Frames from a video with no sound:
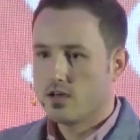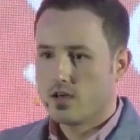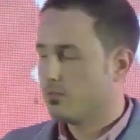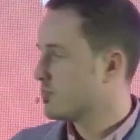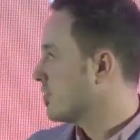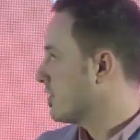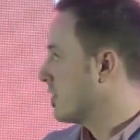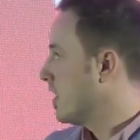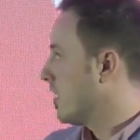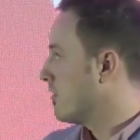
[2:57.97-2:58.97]
I'm sure
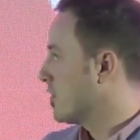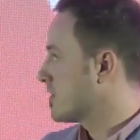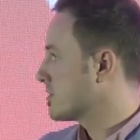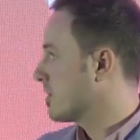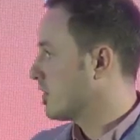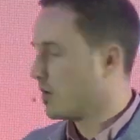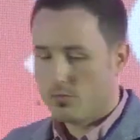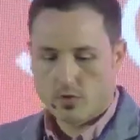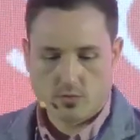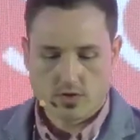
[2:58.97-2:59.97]
everyone's
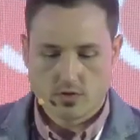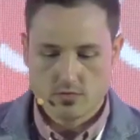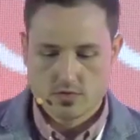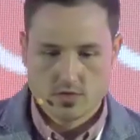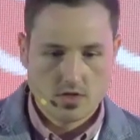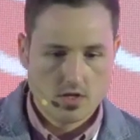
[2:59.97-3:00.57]
common with those.